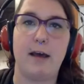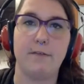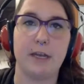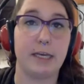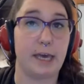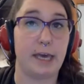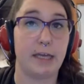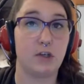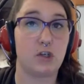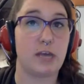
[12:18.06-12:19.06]
an
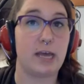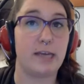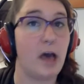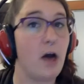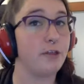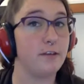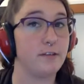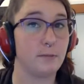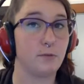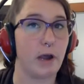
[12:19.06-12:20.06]
engaged and healthy
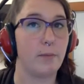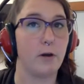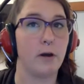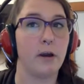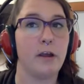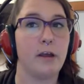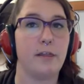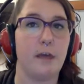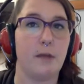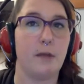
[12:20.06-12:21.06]
subscriber
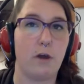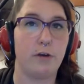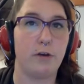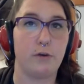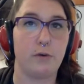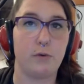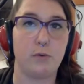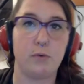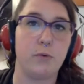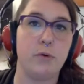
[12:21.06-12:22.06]
than one
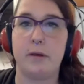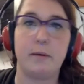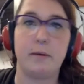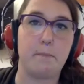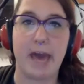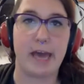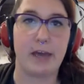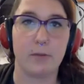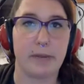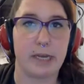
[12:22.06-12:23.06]
who may
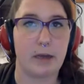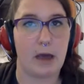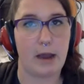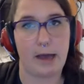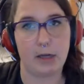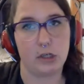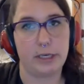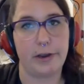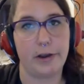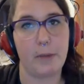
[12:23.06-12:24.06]
or may not actually
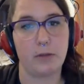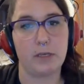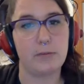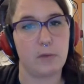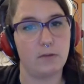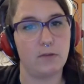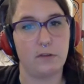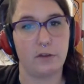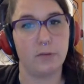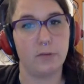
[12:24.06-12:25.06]
care about the emails that
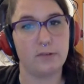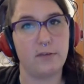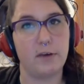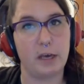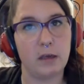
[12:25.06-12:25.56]
they're receiving.